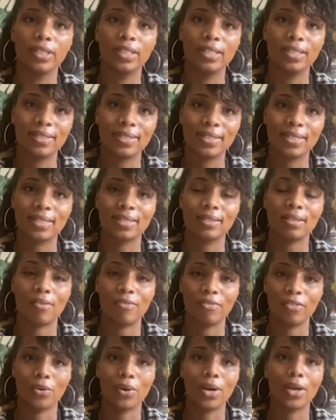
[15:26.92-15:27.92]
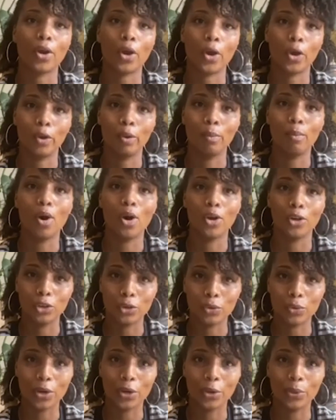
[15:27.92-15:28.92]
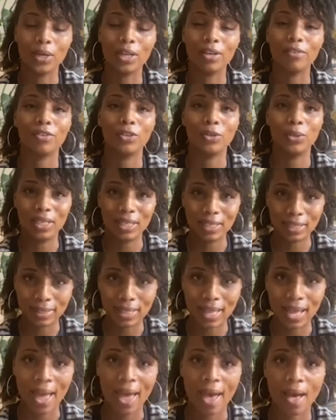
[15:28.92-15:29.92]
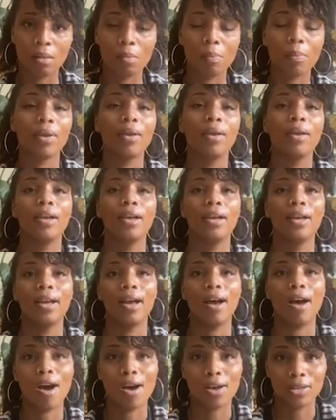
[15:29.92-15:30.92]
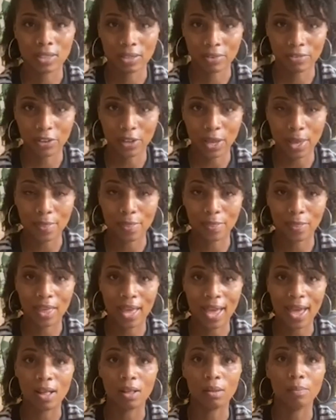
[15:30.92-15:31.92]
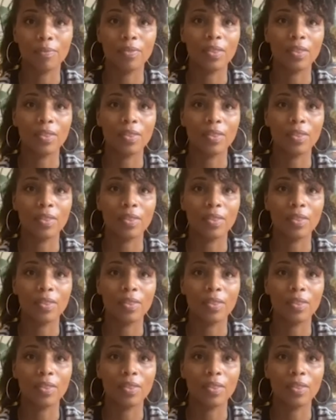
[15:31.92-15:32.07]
suffer at home on your own. If you need the help, ask for the help.